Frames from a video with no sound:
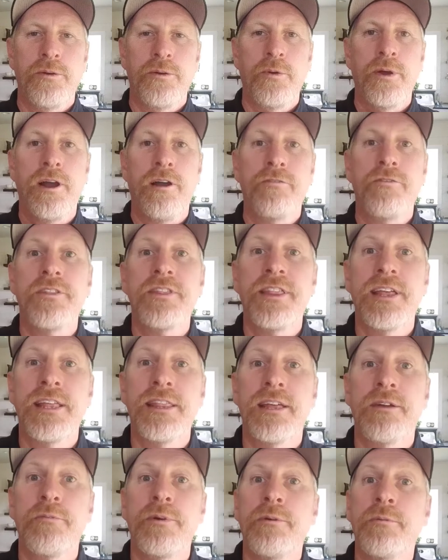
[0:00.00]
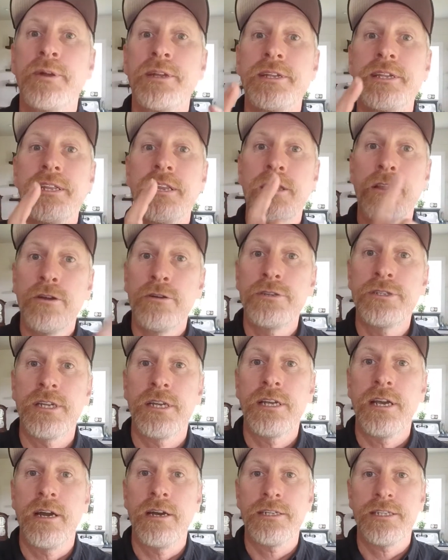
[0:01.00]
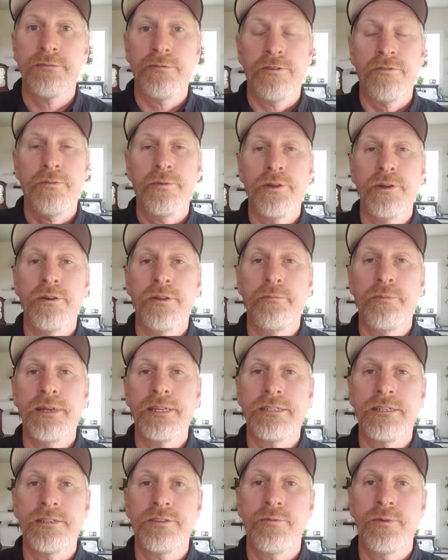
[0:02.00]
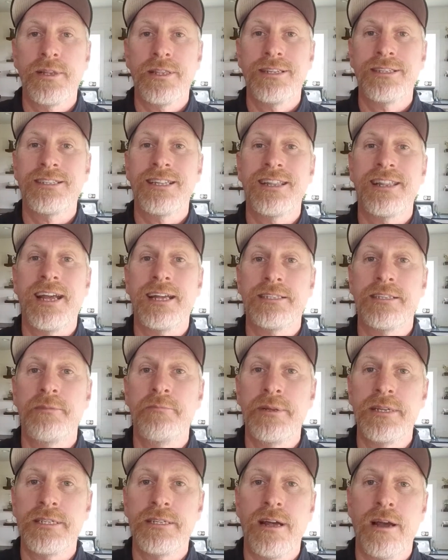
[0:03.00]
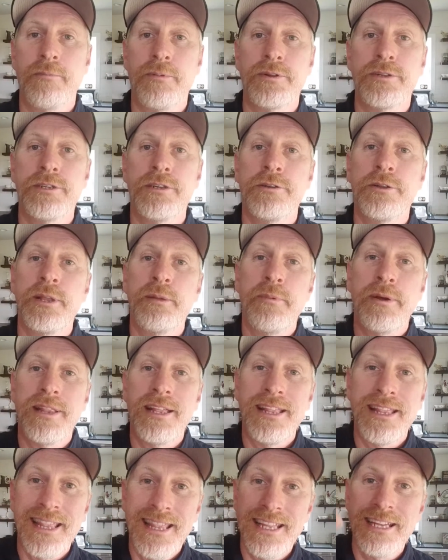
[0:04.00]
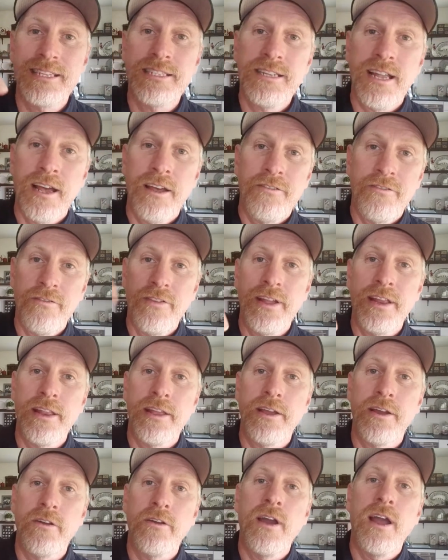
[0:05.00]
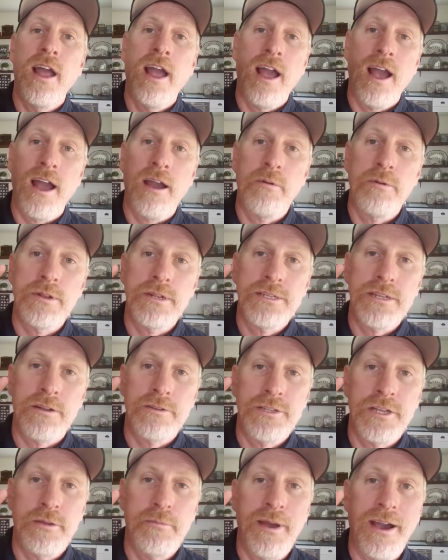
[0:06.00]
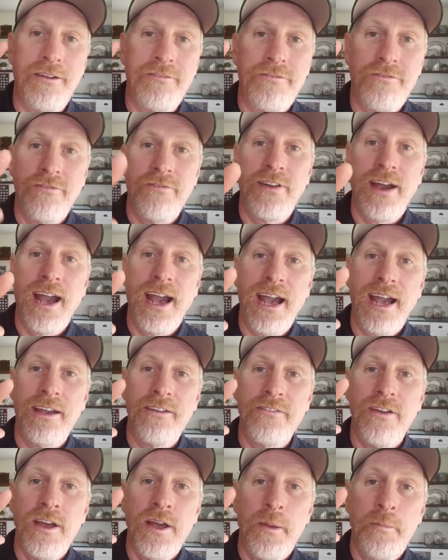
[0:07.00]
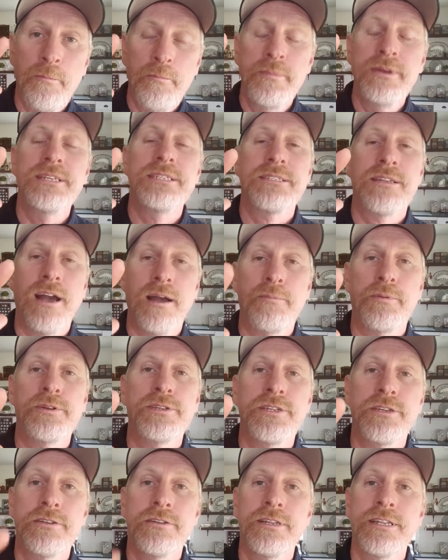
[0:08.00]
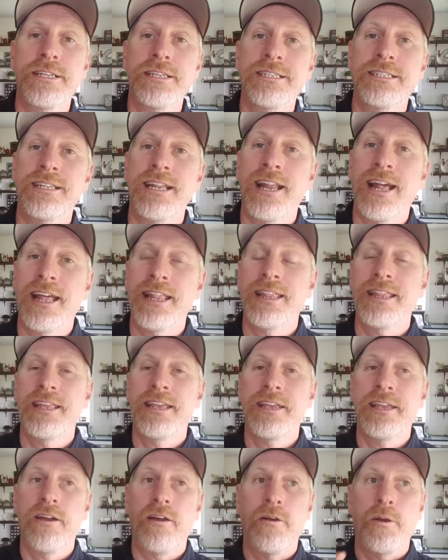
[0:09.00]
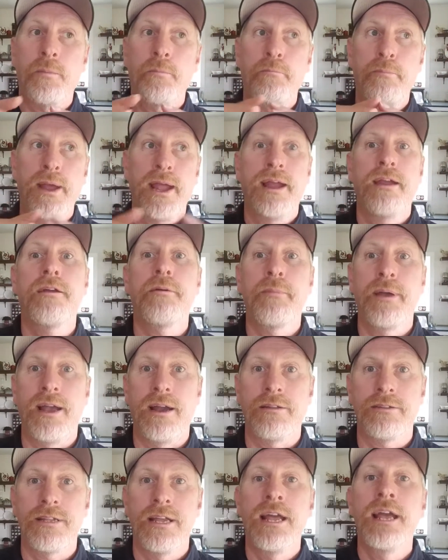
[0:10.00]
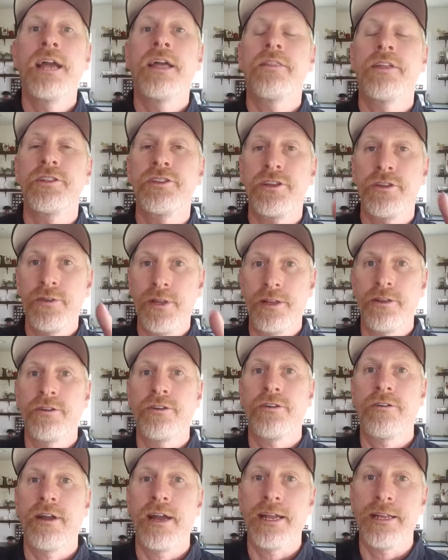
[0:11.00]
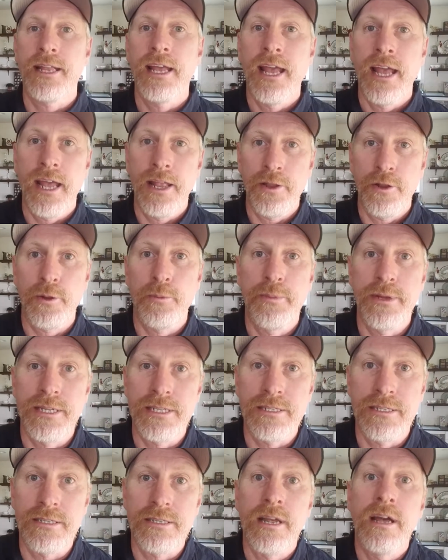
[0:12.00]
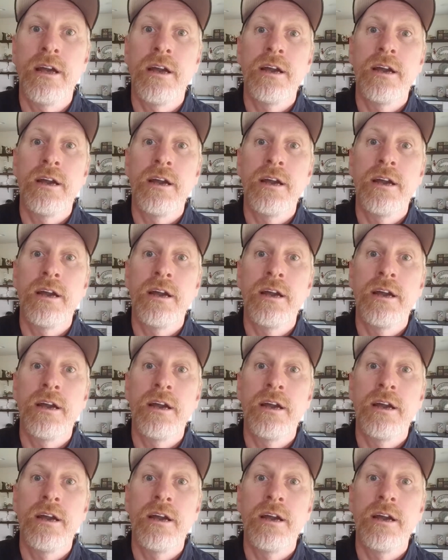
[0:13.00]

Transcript: We often think that when we lose a customer from doing business with us, that's a missed opportunity. But in this video, I want to talk to you about 5 missed opportunities that I think are paramount that you need to correct in your business.